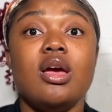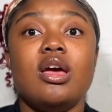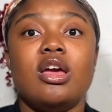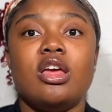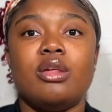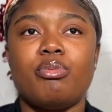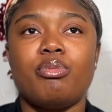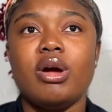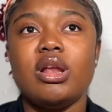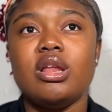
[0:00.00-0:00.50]

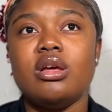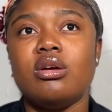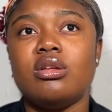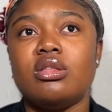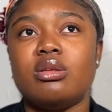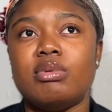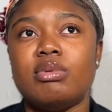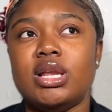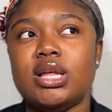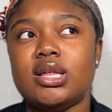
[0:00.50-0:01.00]
It's probably going
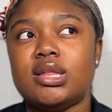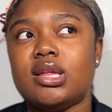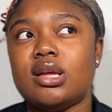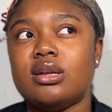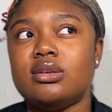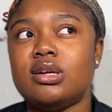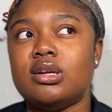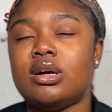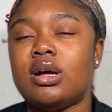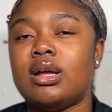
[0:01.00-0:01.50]
to be
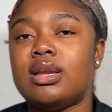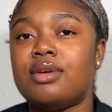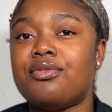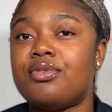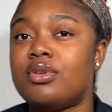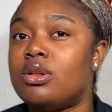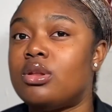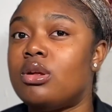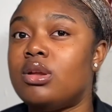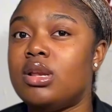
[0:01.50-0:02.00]
listed there, and if
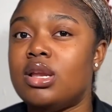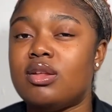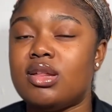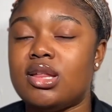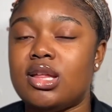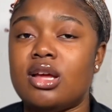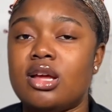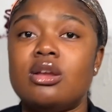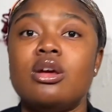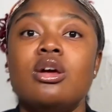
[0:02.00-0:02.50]
it's not
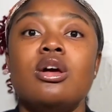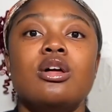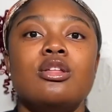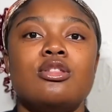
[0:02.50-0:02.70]
listed,